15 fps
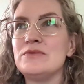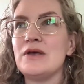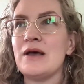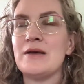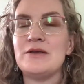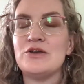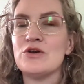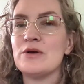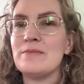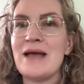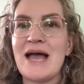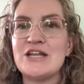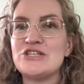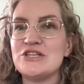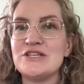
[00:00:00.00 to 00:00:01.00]
uh, your
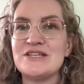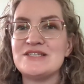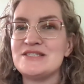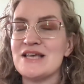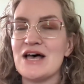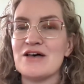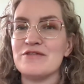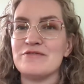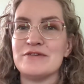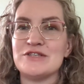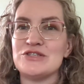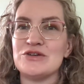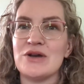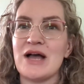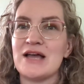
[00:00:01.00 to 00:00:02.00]
imagined self
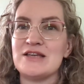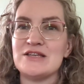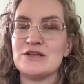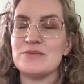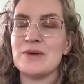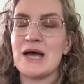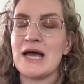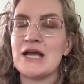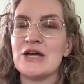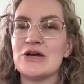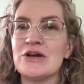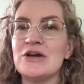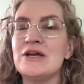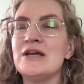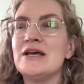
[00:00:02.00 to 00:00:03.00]
as your ideal
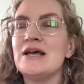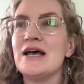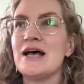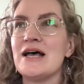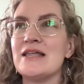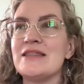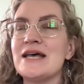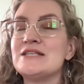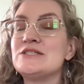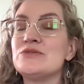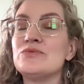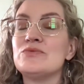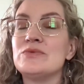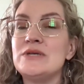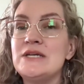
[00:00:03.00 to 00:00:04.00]
buyer. Uh, that's
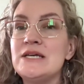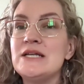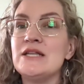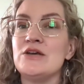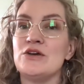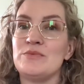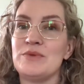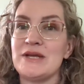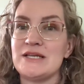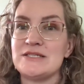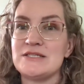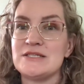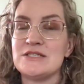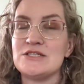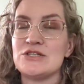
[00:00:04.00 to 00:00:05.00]
a really good
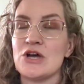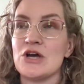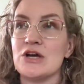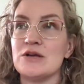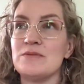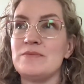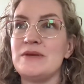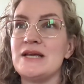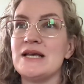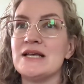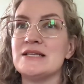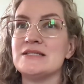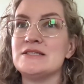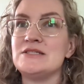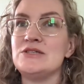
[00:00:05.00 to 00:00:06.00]
place to start
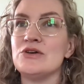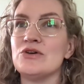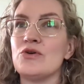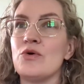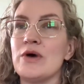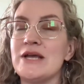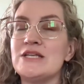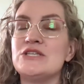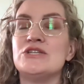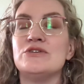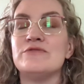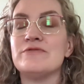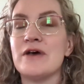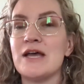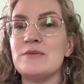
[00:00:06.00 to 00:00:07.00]
because you're going
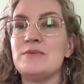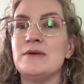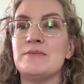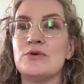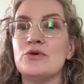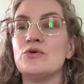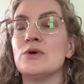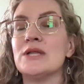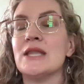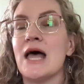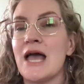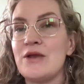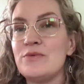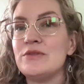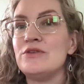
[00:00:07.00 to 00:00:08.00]
to find people who
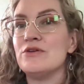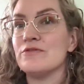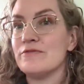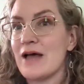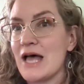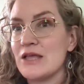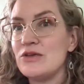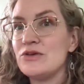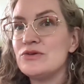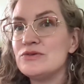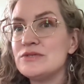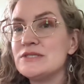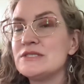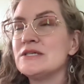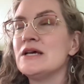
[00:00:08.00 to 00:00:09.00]
align with your
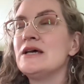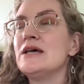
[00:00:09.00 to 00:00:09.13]
values